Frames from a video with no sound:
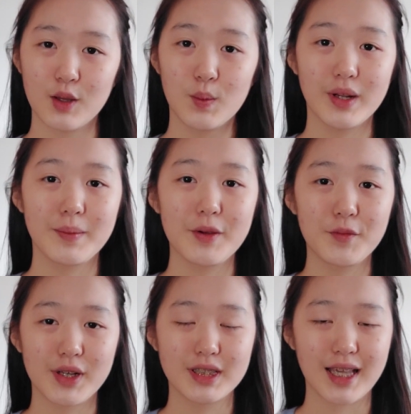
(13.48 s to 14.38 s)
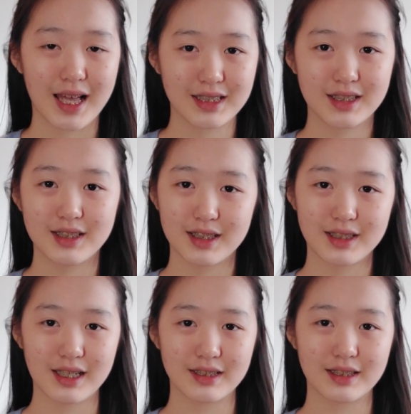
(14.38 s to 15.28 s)
One of my friends actually
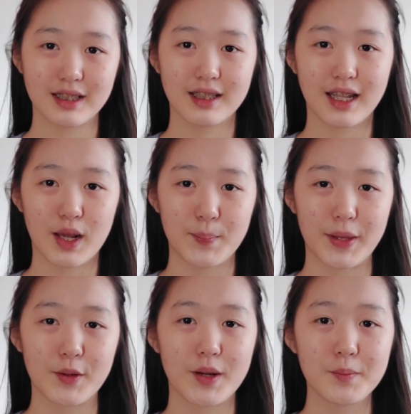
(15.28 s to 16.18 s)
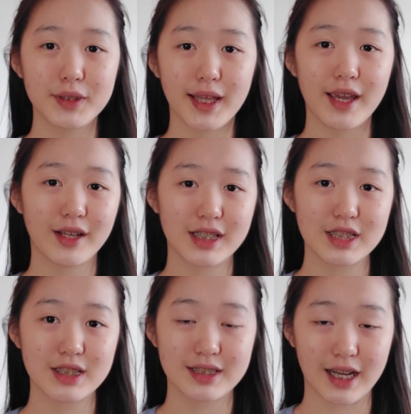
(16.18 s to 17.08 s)
suggested that I make creme brulee on
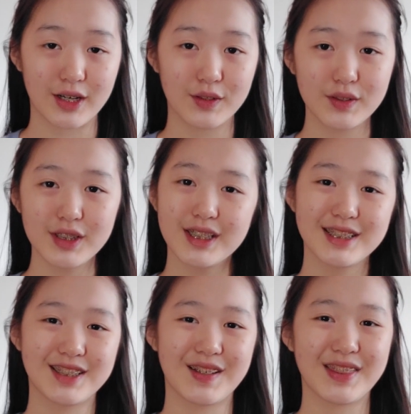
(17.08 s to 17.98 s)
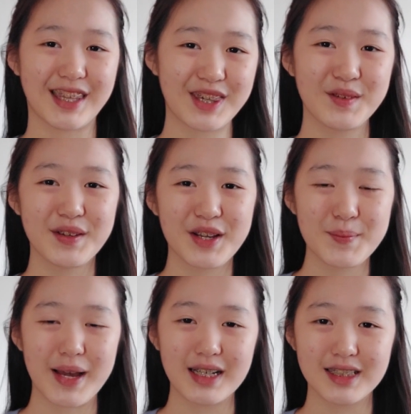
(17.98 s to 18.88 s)
this channel, so thank you very
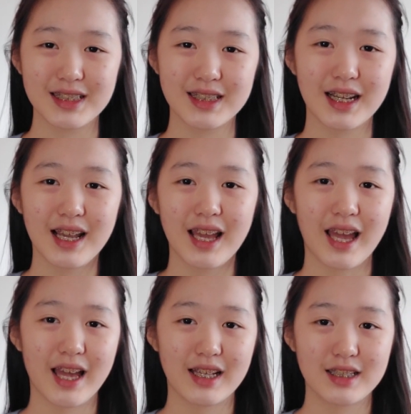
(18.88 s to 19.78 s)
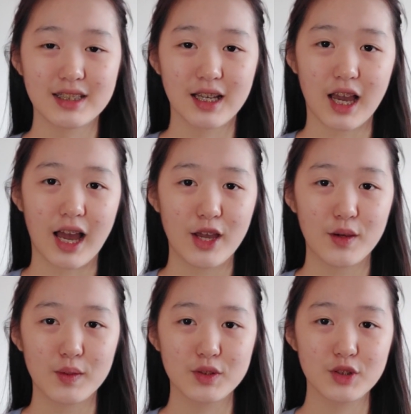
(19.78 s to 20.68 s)
much. And I
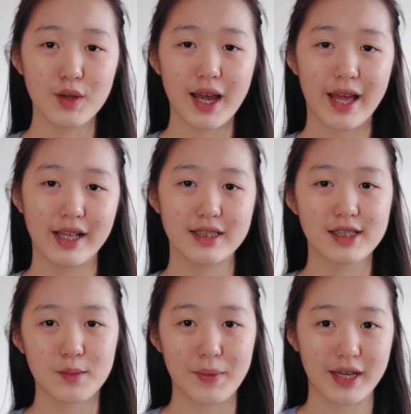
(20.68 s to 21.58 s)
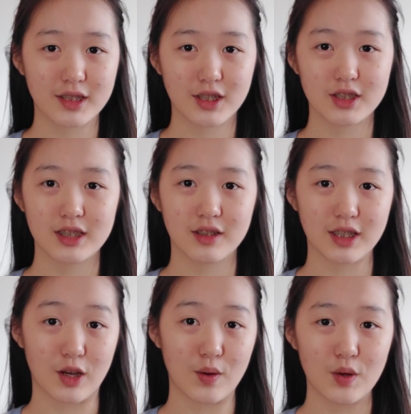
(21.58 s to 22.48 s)
also had some egg tart shells
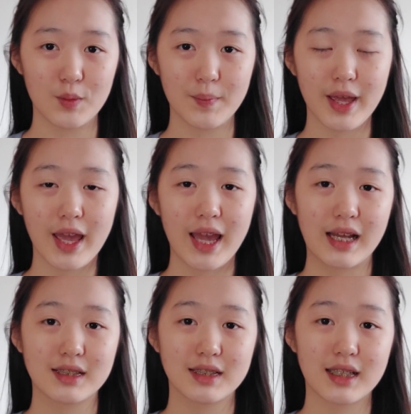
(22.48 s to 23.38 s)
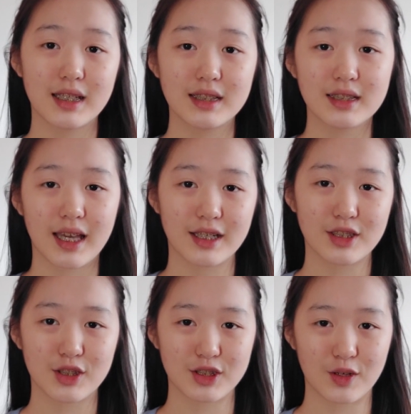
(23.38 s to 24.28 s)
at home, and since egg
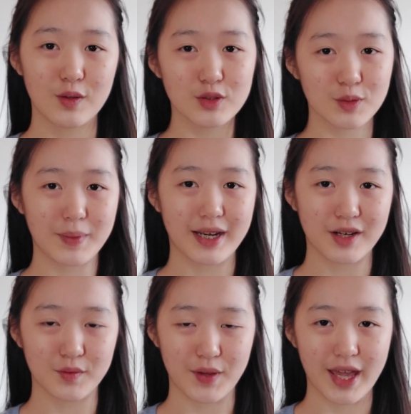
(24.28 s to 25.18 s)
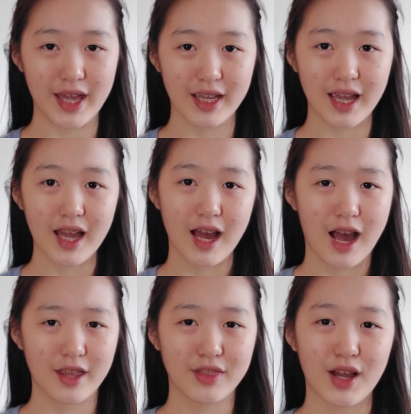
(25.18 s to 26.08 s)
tarts are also made out of egg,
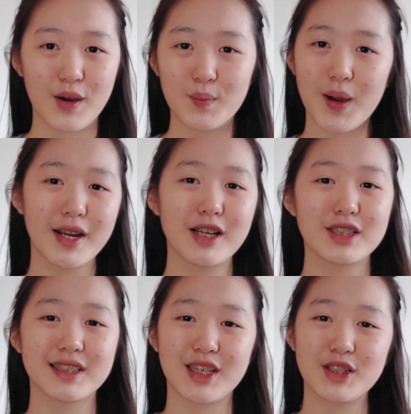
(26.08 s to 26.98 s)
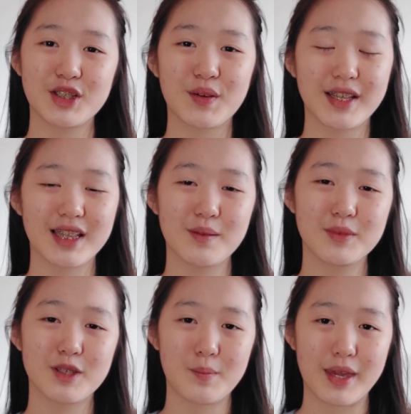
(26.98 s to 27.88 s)
I thought why not just integrate them
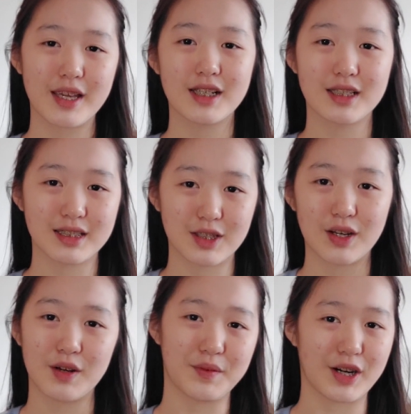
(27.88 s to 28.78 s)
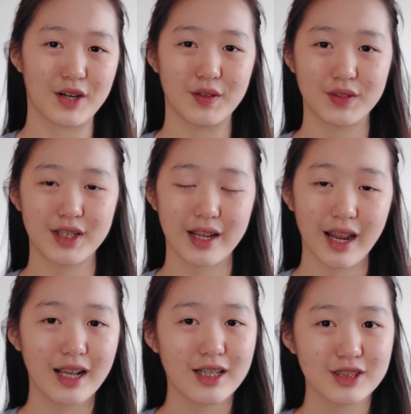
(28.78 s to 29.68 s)
to make a dessert of our own.
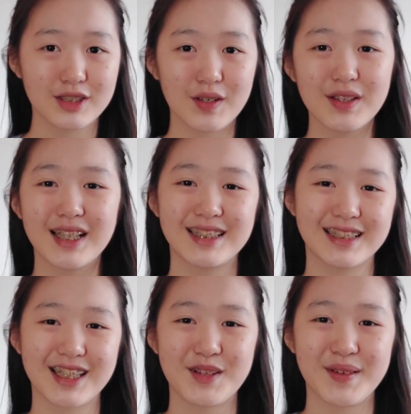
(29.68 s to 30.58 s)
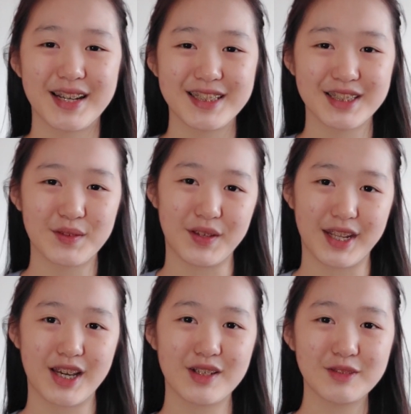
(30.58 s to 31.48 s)
So let's just get right into the
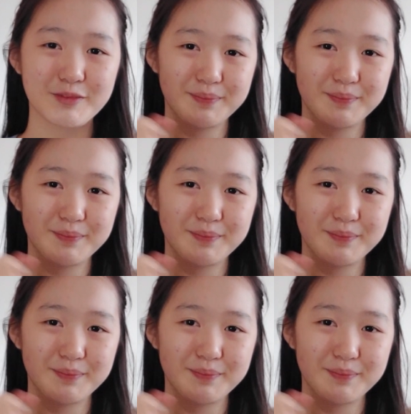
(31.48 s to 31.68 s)
video.